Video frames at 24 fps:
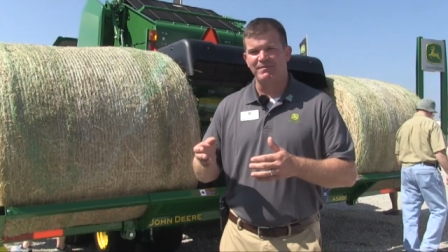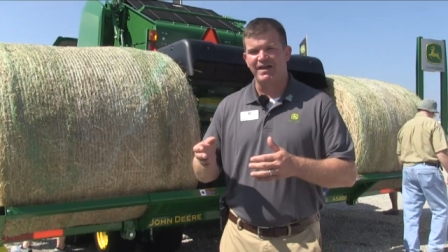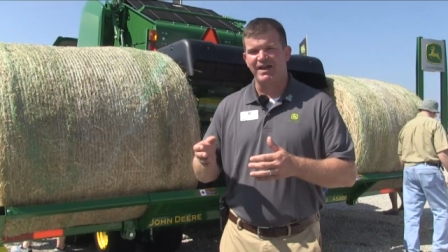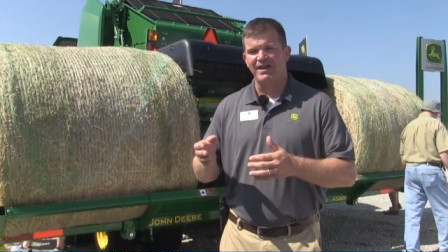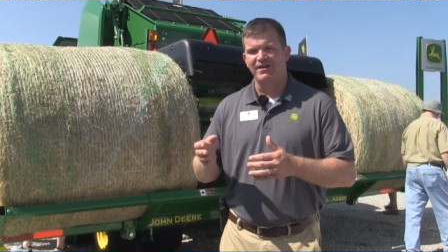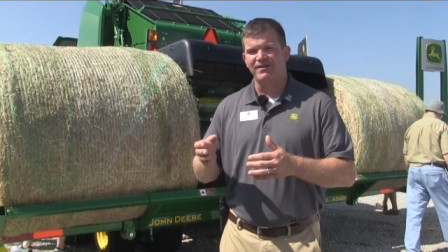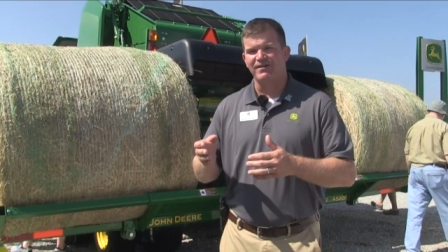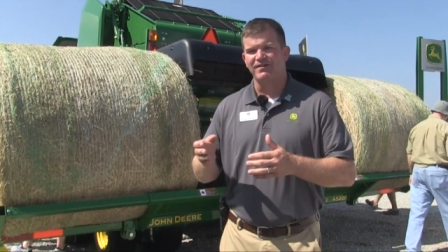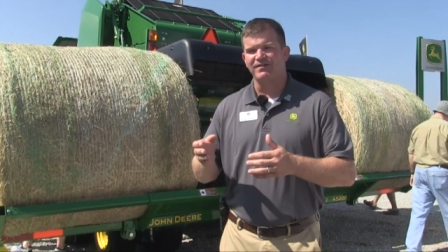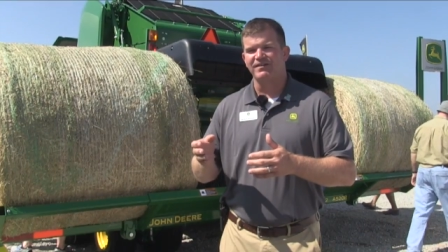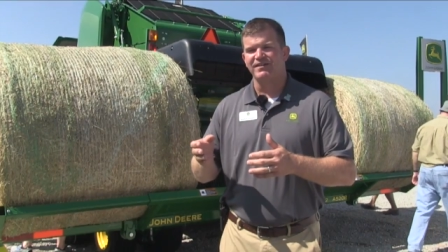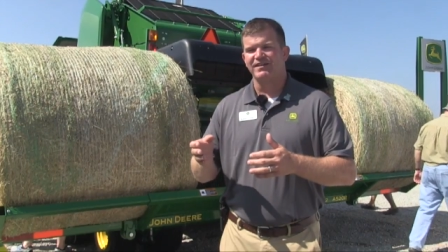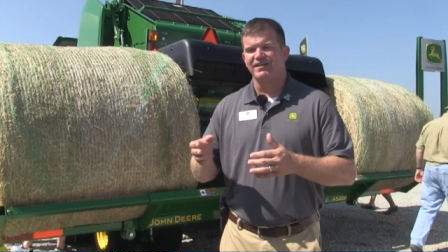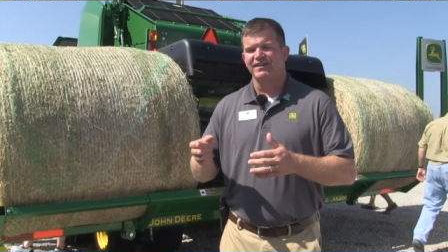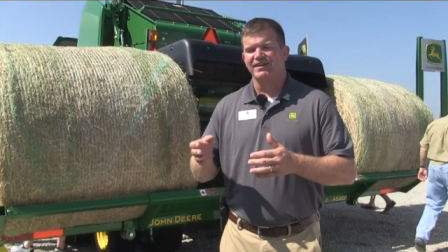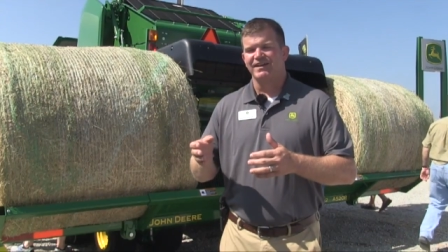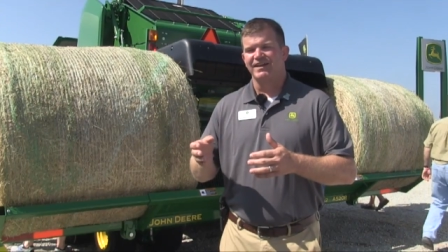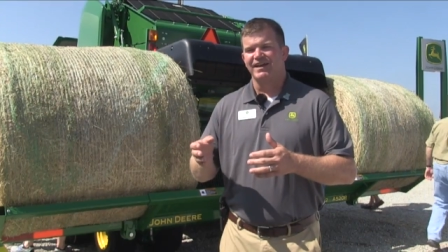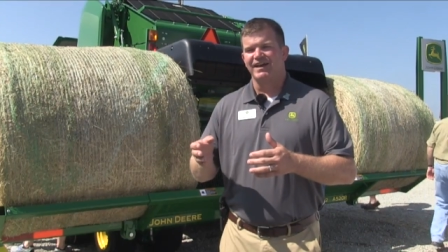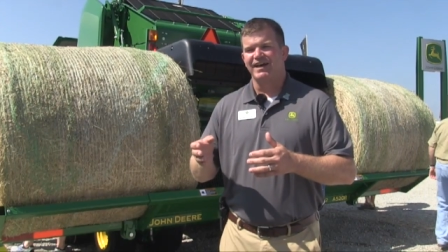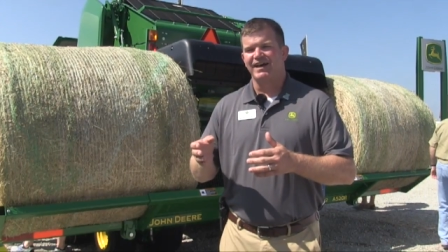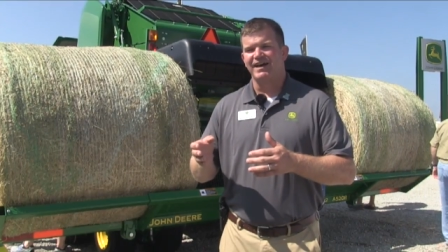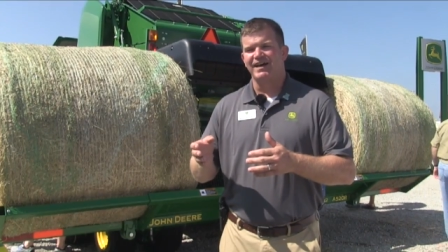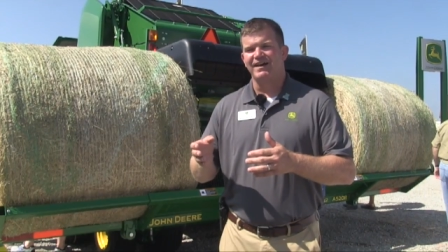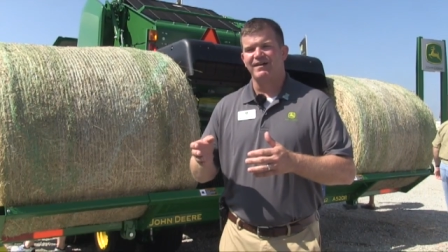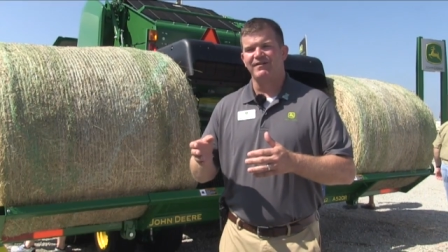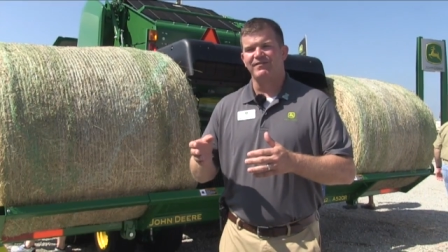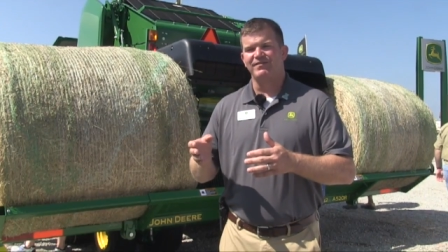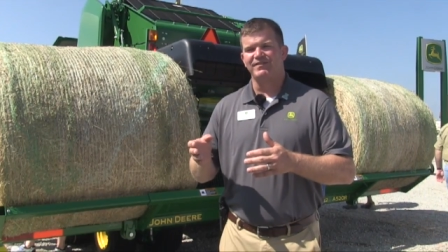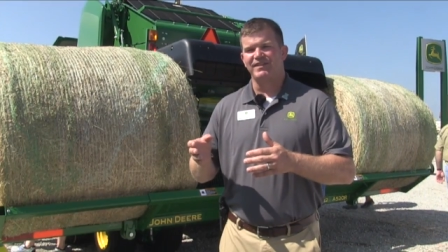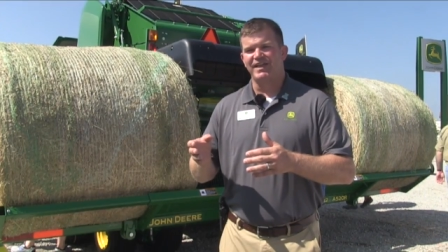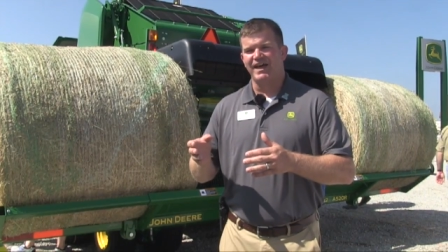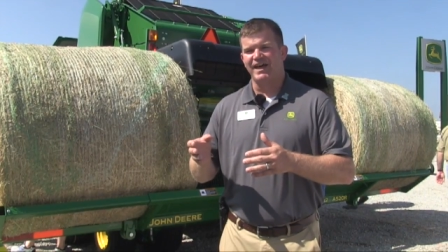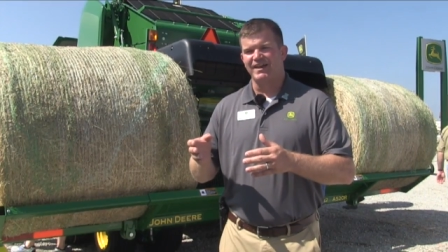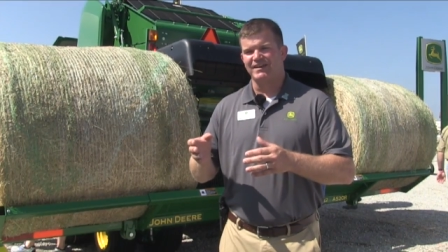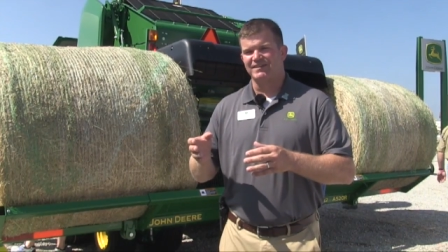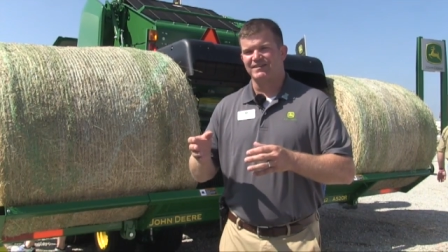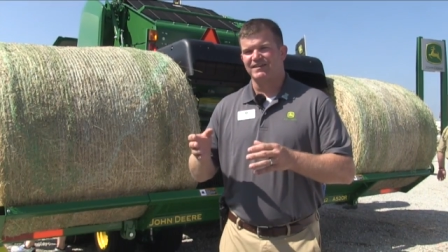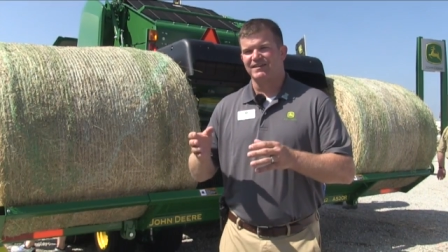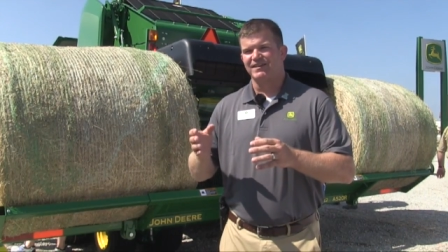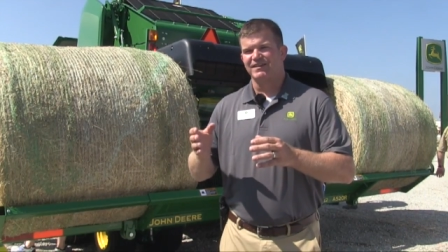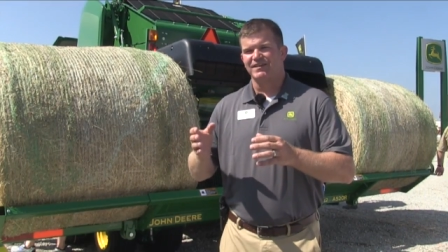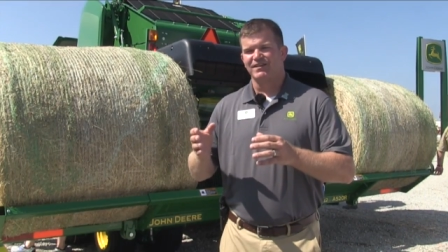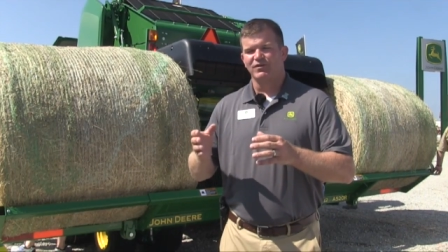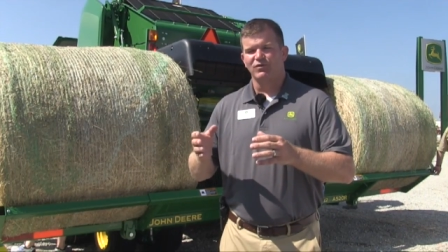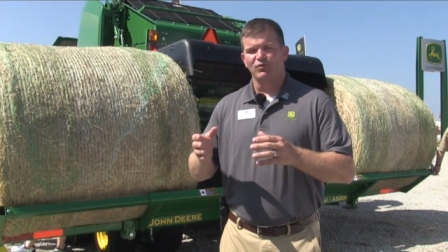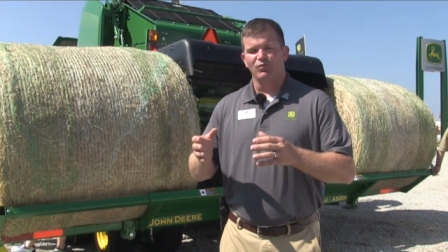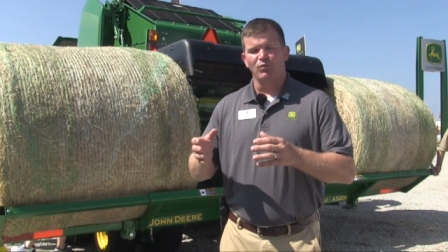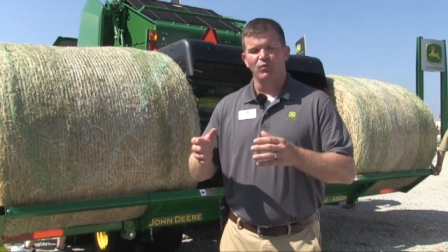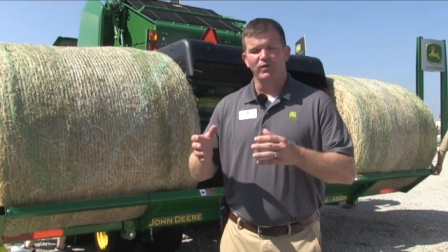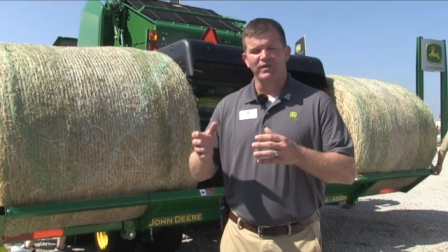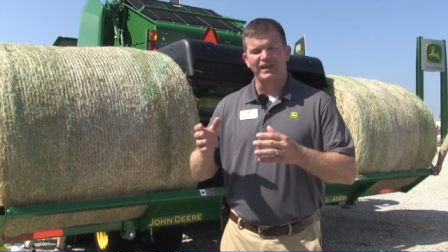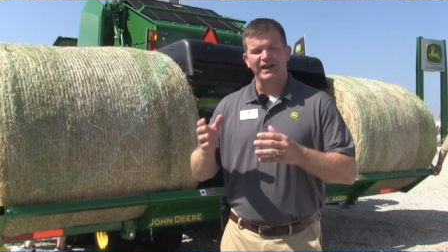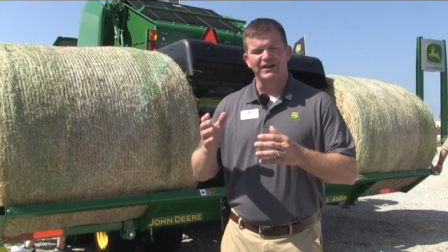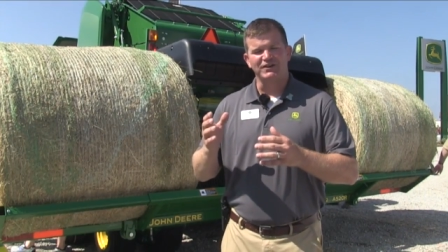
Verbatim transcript: manner uh, that when